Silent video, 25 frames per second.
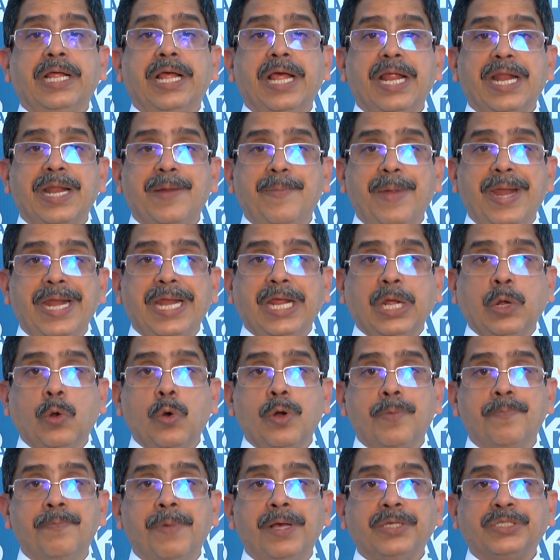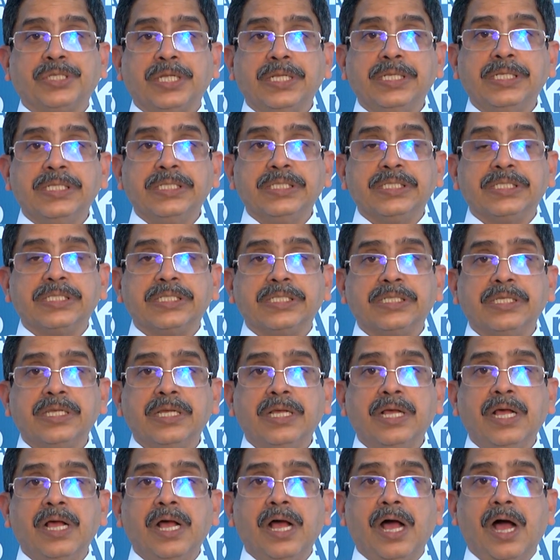remaining good muscles,
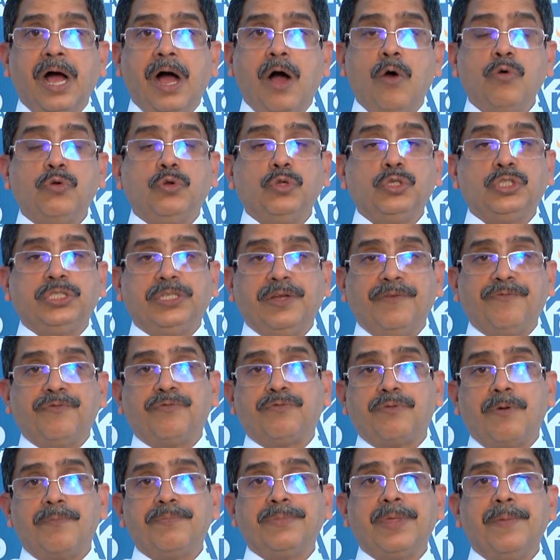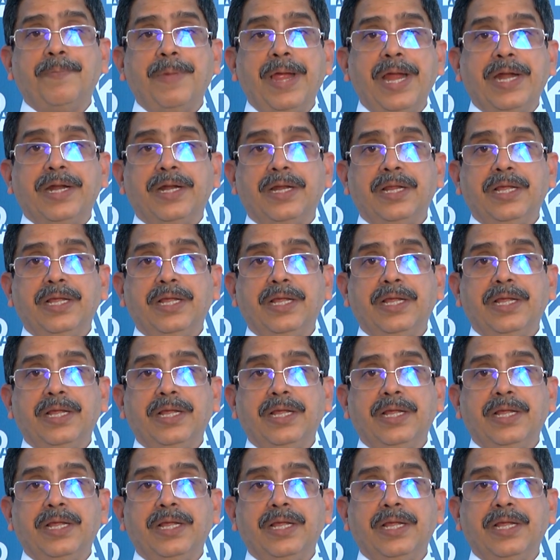how to shift from the bed